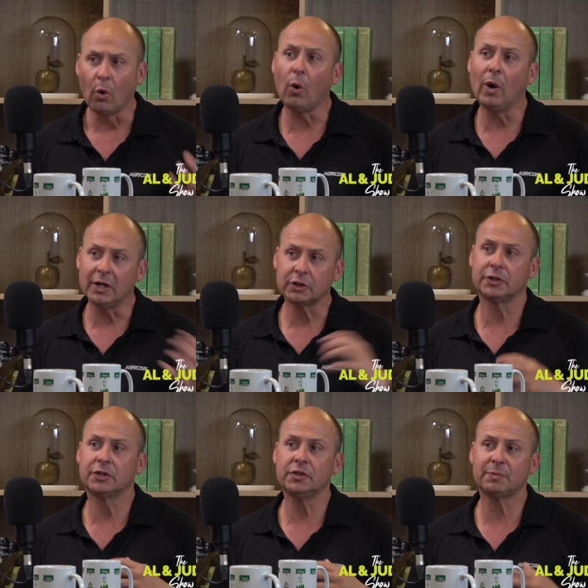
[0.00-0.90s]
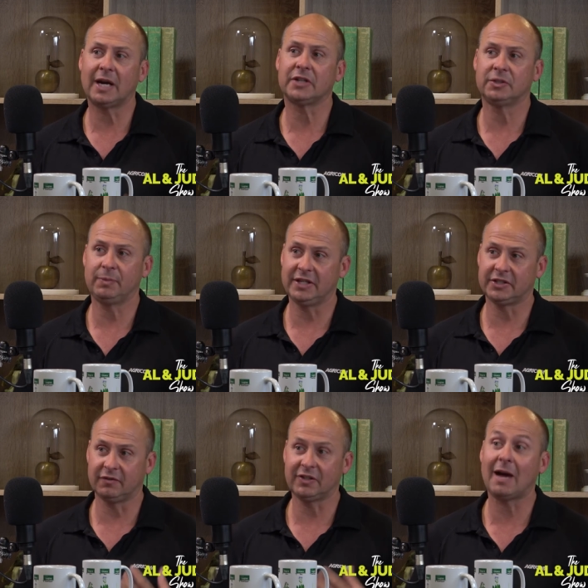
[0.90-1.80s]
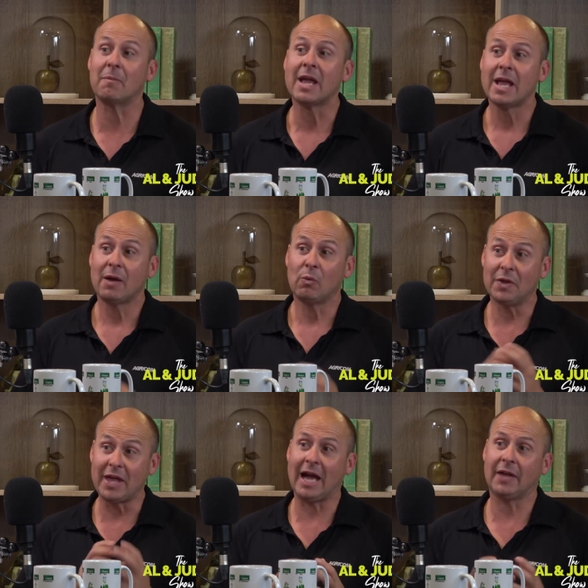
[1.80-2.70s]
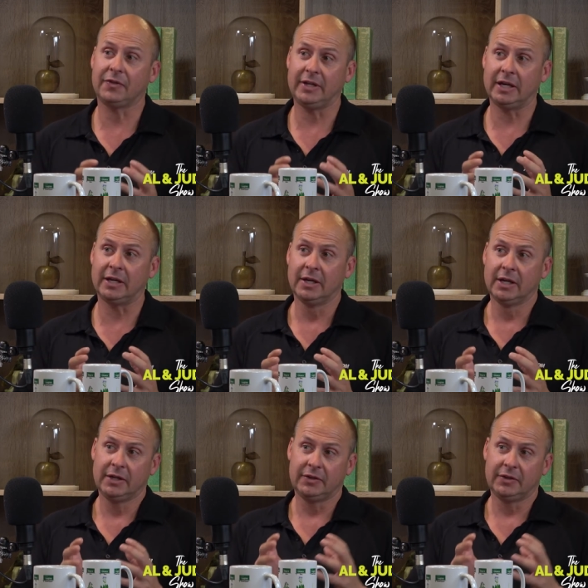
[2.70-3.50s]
or introduced pasture pests have come without their